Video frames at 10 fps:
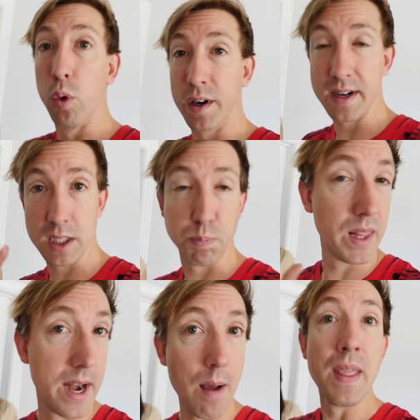We're gonna
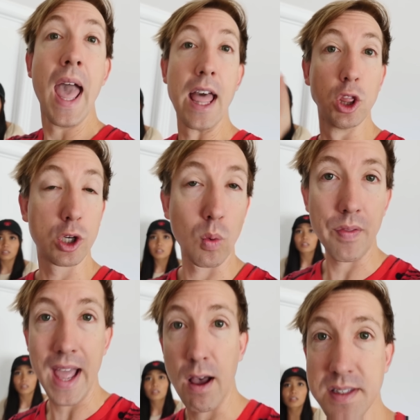split up and look around
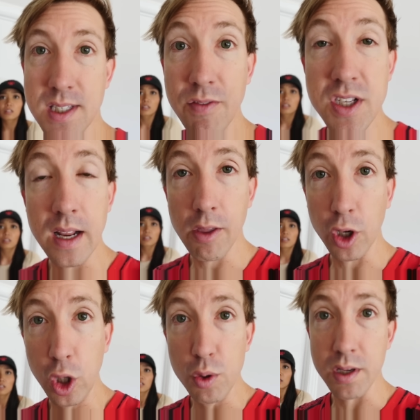the house and see if there's any other
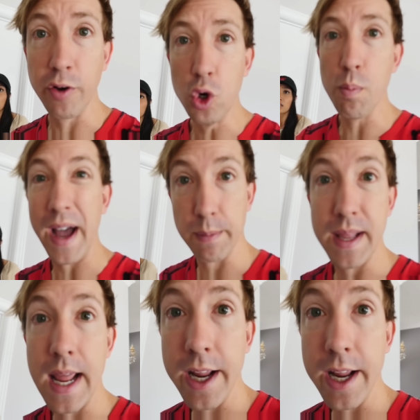clues of who might have been in